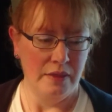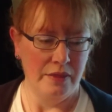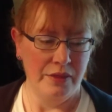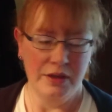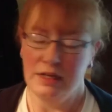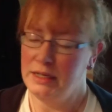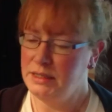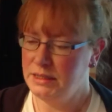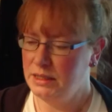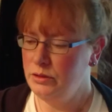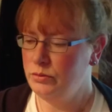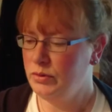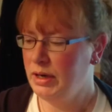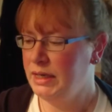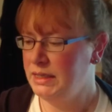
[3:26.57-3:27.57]
that I
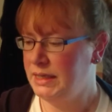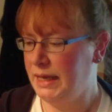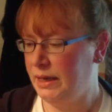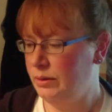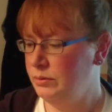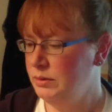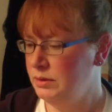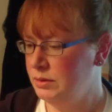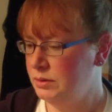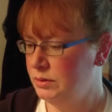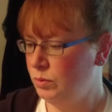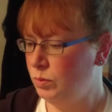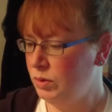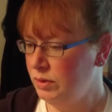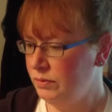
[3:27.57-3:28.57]
did write down,
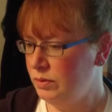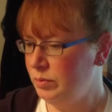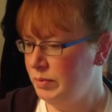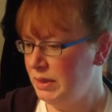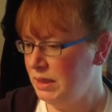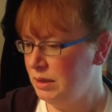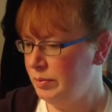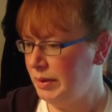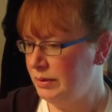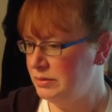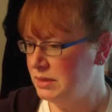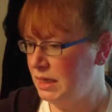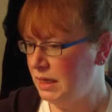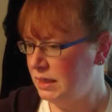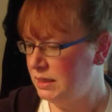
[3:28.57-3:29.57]
one of them being about
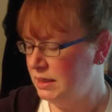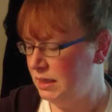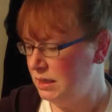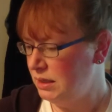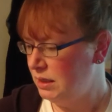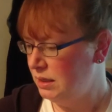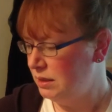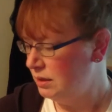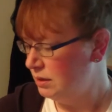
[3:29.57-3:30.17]
technique,